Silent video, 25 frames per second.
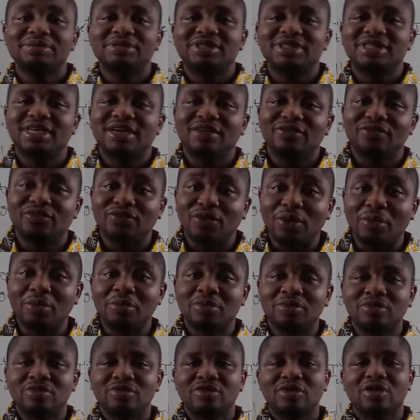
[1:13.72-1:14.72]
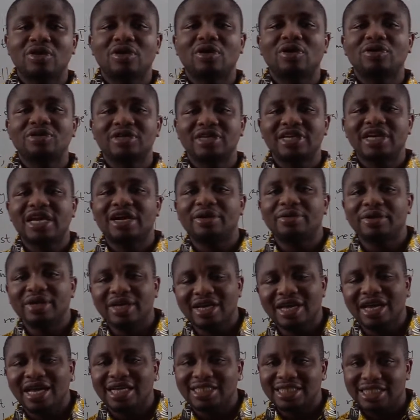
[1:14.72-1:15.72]
dyspnea from
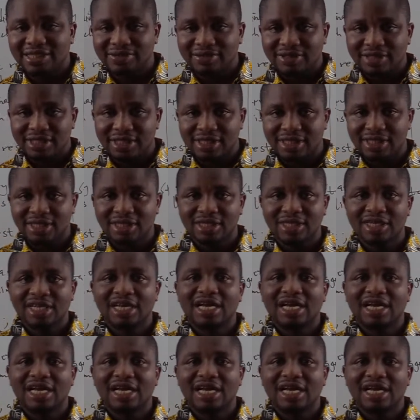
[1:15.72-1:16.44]
ordinary activity.